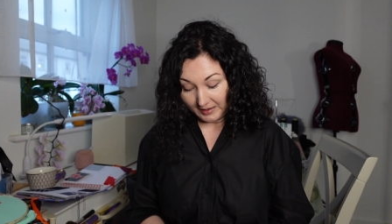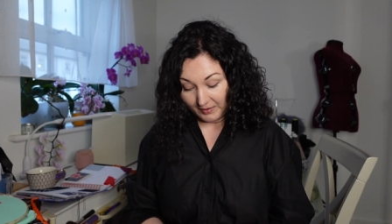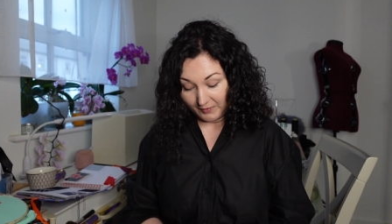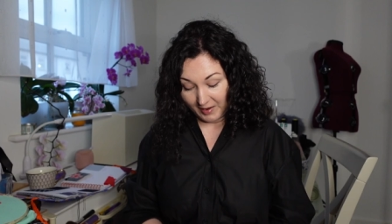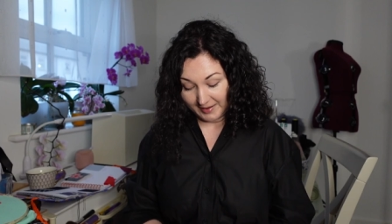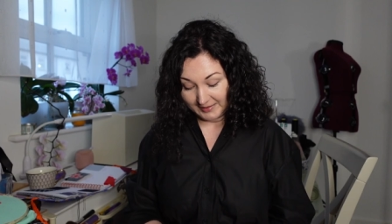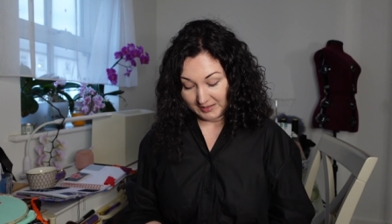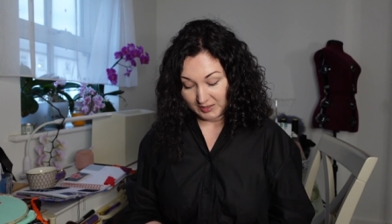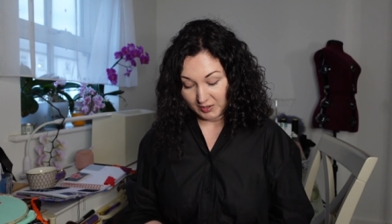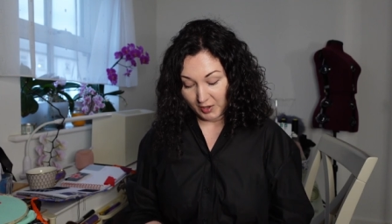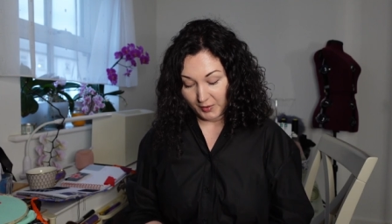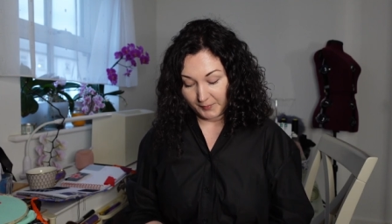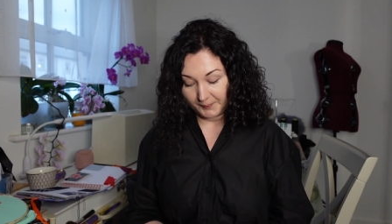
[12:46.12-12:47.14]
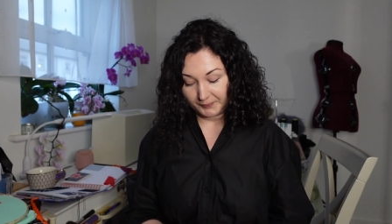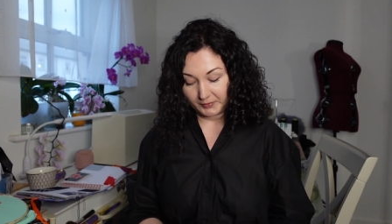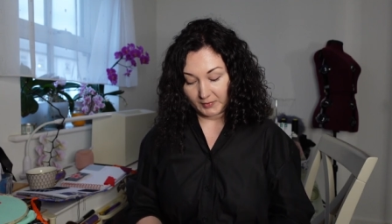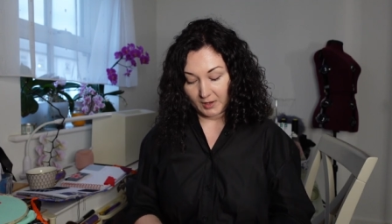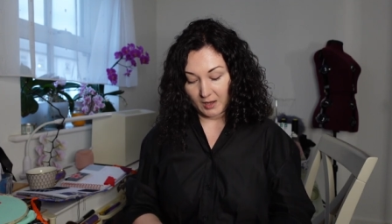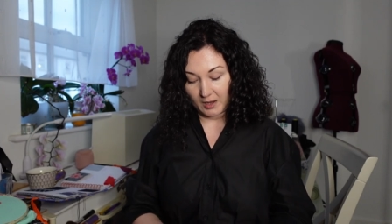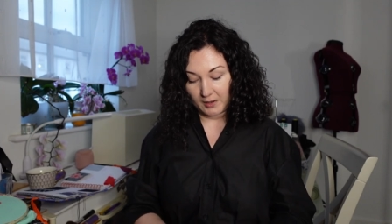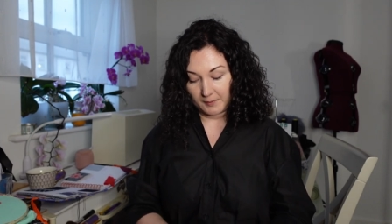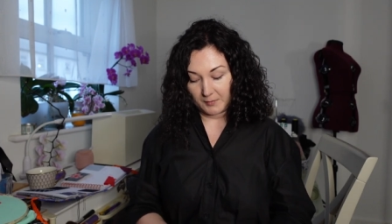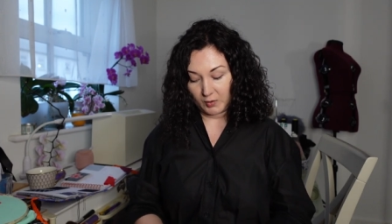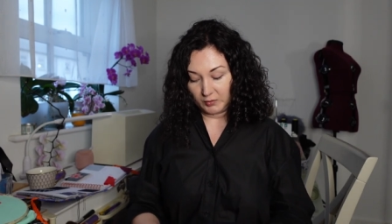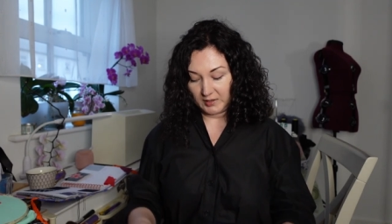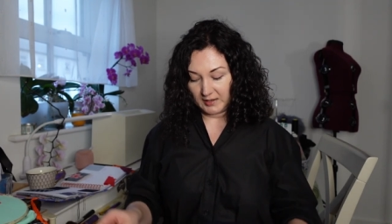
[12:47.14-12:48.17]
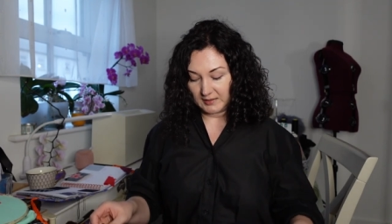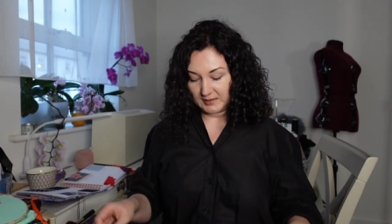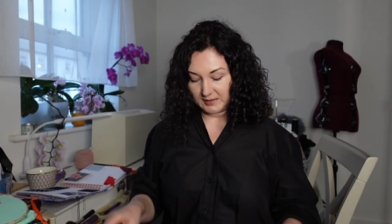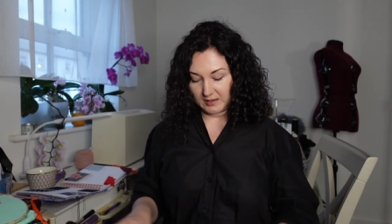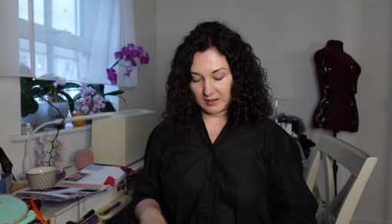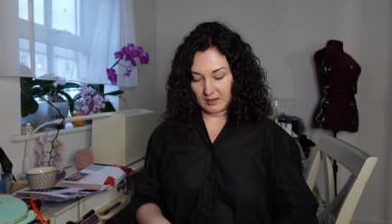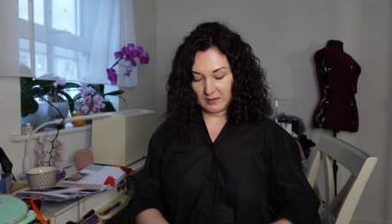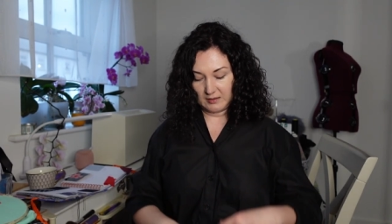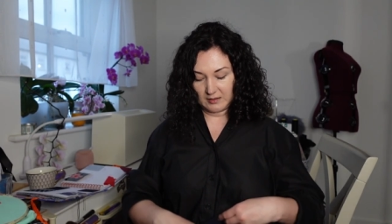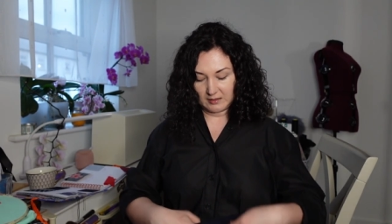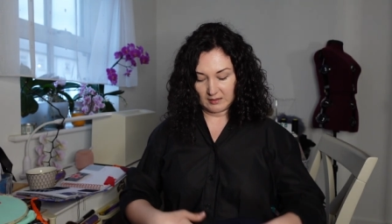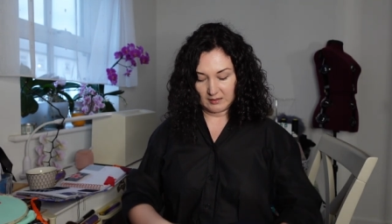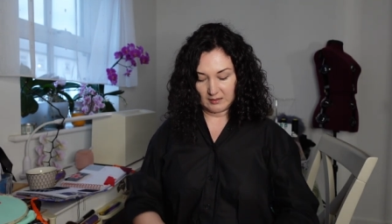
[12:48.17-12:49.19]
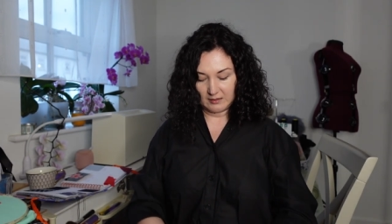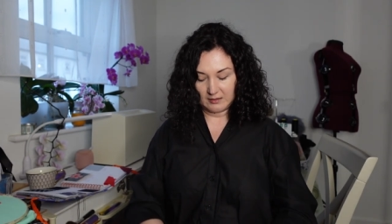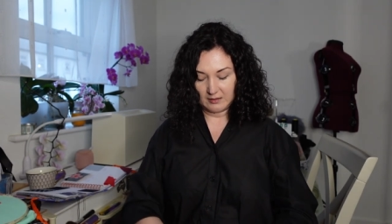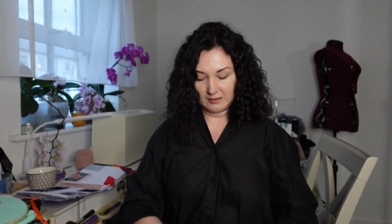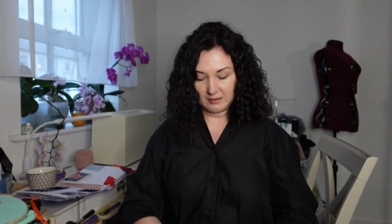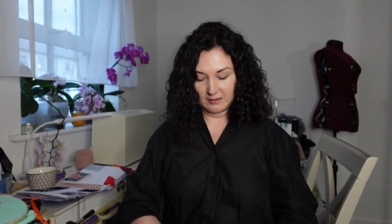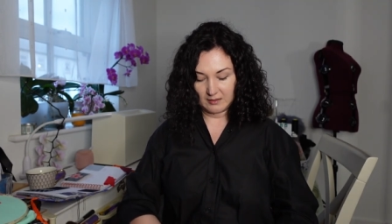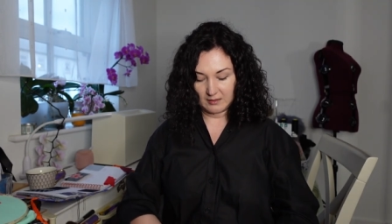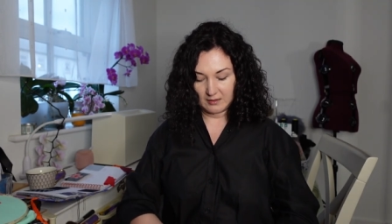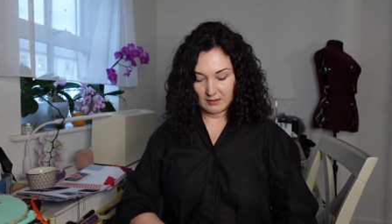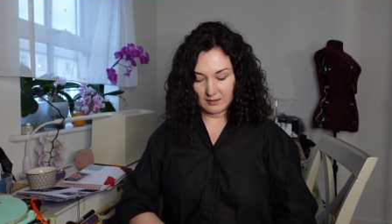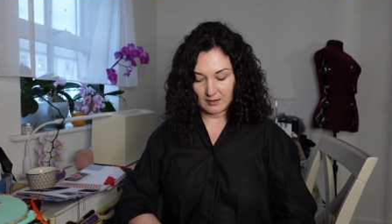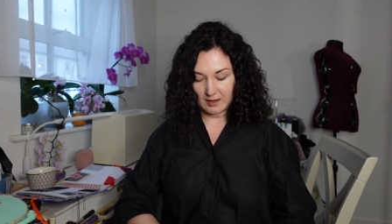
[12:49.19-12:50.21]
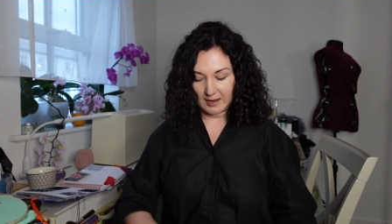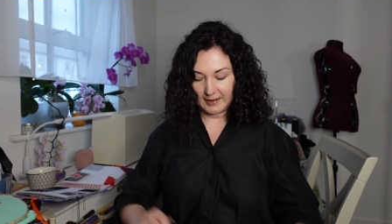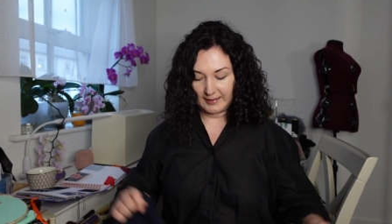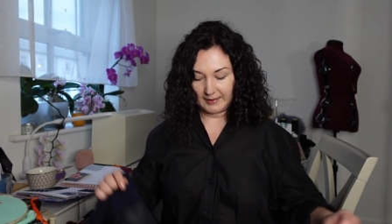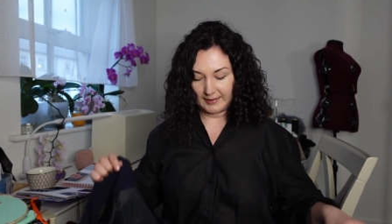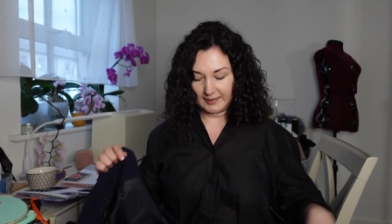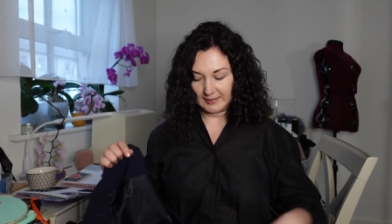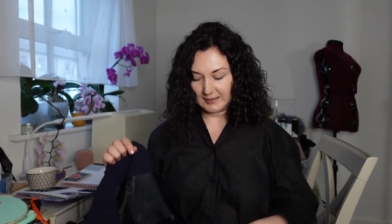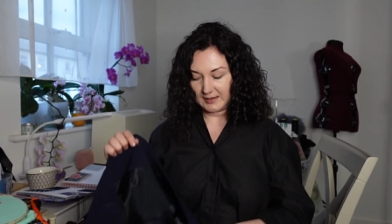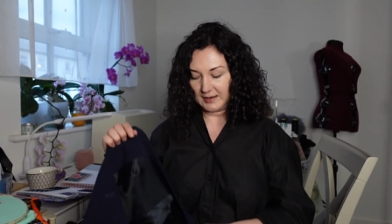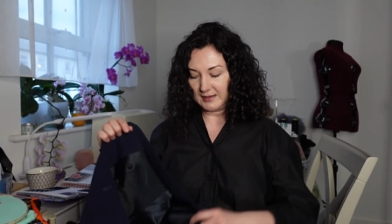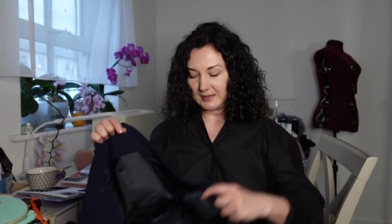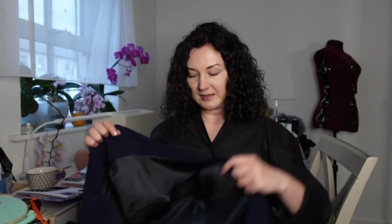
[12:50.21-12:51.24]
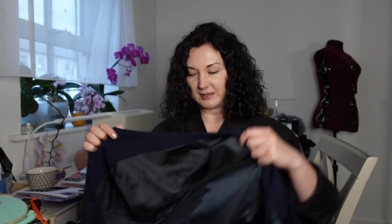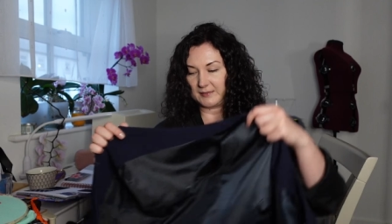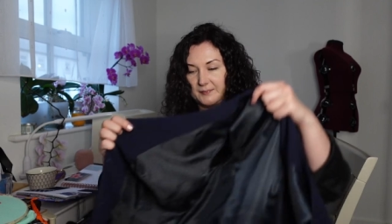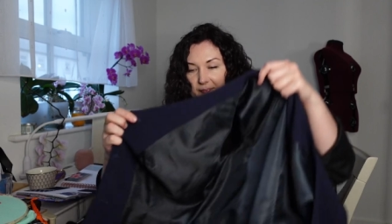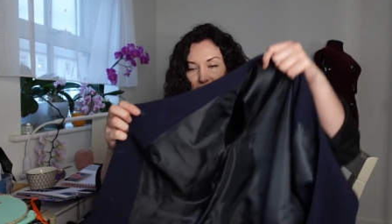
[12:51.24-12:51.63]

right so um, on the inside I lined it